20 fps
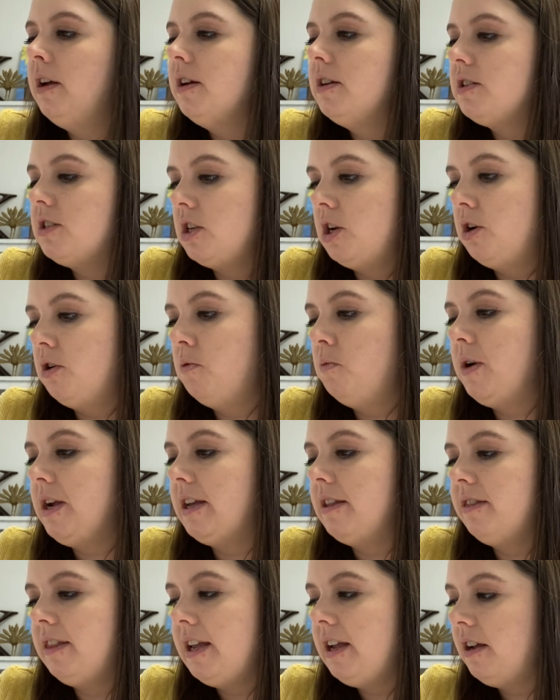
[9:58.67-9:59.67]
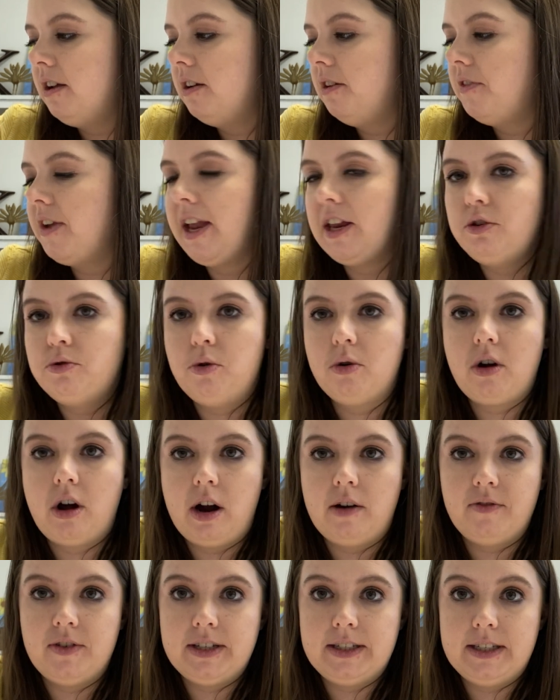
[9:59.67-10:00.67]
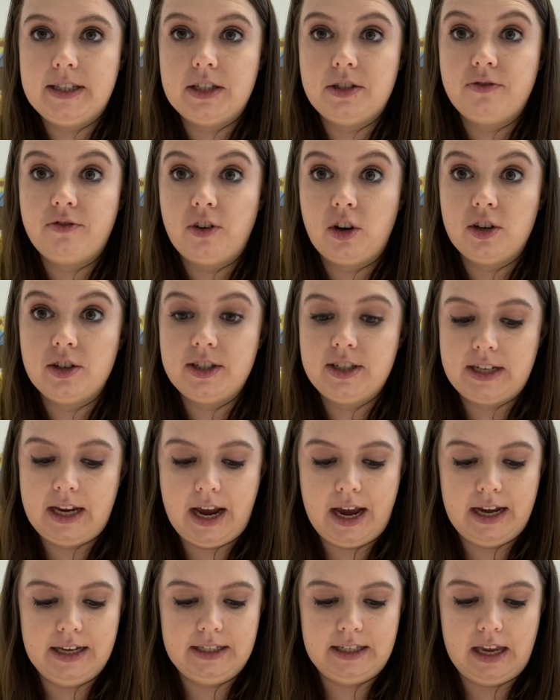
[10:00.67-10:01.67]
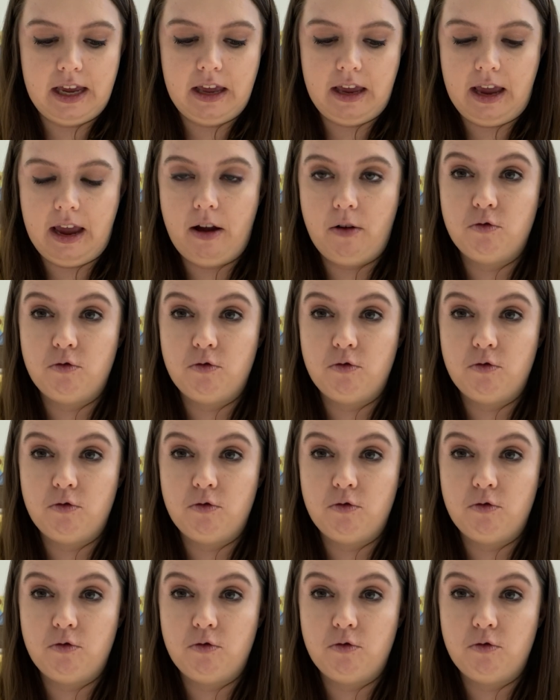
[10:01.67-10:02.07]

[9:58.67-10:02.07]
So we can think of annual conferences first as a